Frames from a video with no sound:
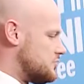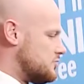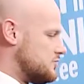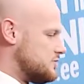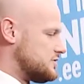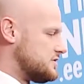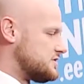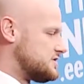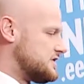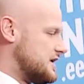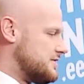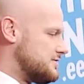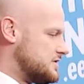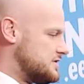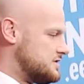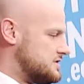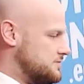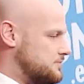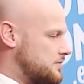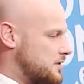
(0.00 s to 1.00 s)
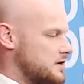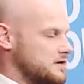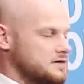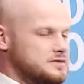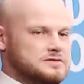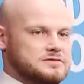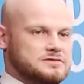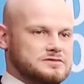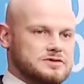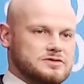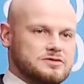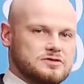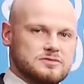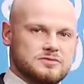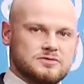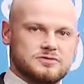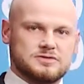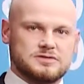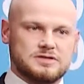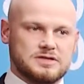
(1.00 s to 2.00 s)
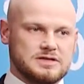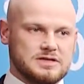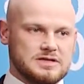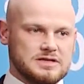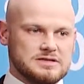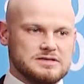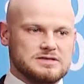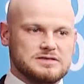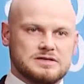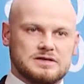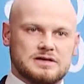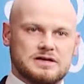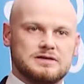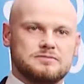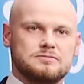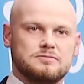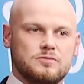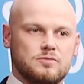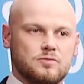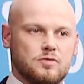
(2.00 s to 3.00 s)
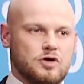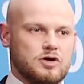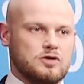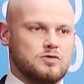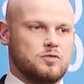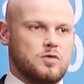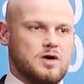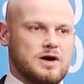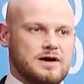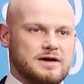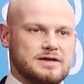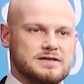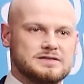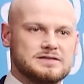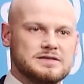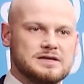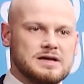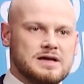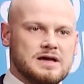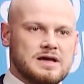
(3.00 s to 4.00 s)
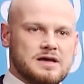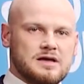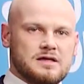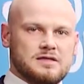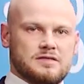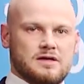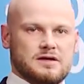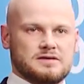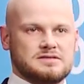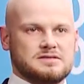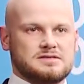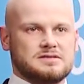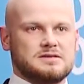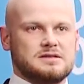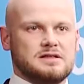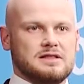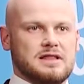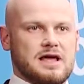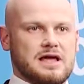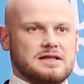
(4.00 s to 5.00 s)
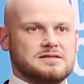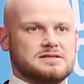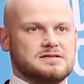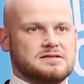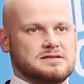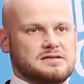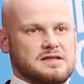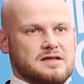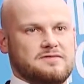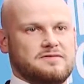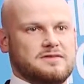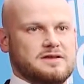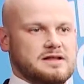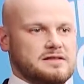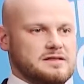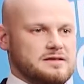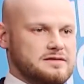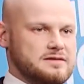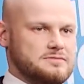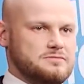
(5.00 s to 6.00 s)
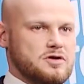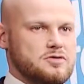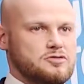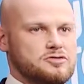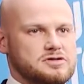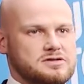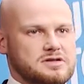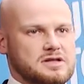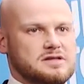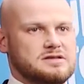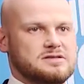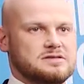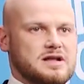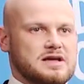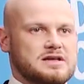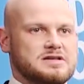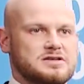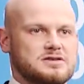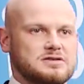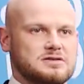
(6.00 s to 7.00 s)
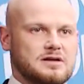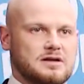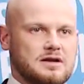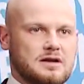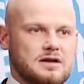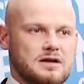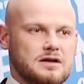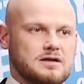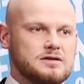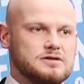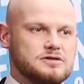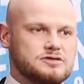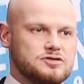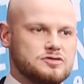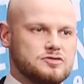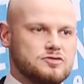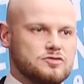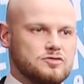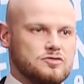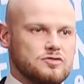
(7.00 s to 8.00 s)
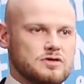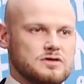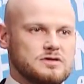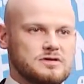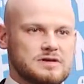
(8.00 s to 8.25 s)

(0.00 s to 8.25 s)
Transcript: over 70 partner universities uh, worldwide. Thus, that's definitely the most international school